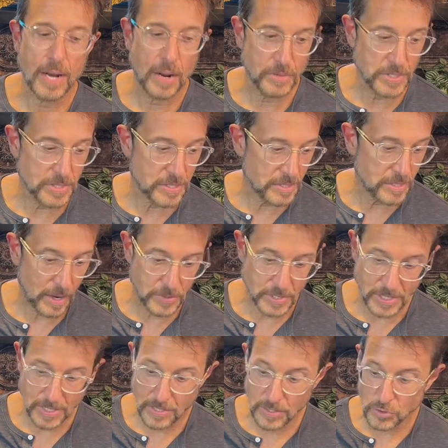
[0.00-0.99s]
And I
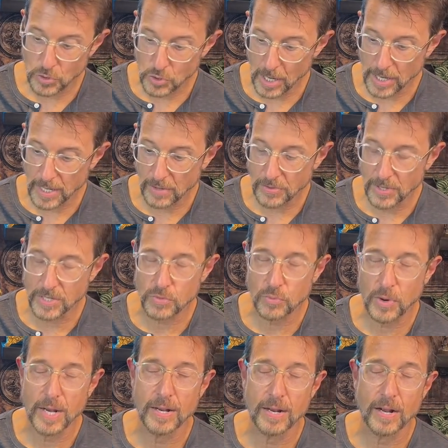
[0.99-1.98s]
was in here trying to get things
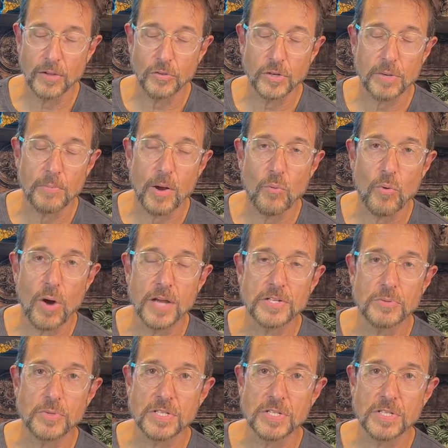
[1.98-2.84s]
ready, and I looked at my watch.